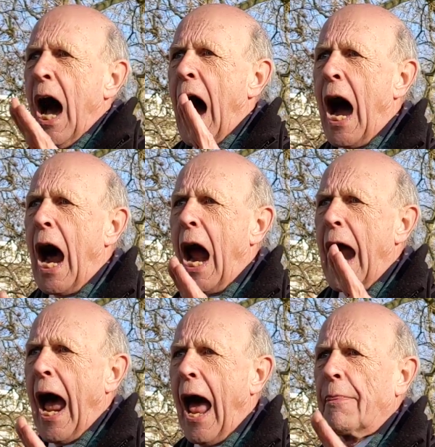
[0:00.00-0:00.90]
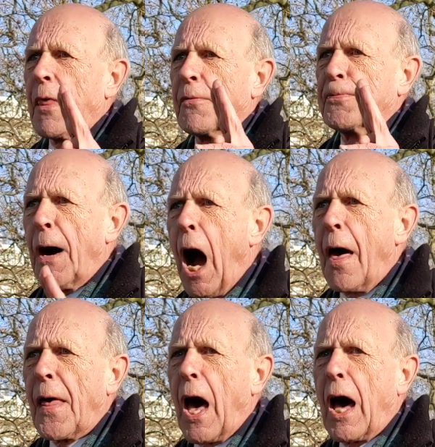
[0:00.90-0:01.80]
I and the
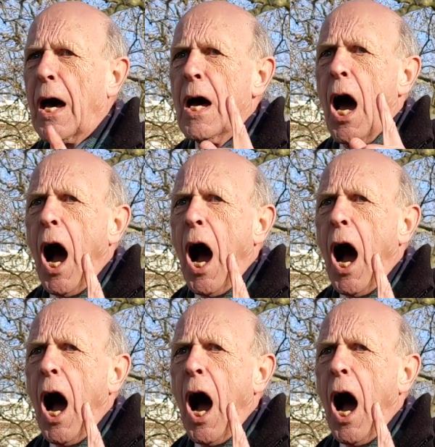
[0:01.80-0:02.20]
Father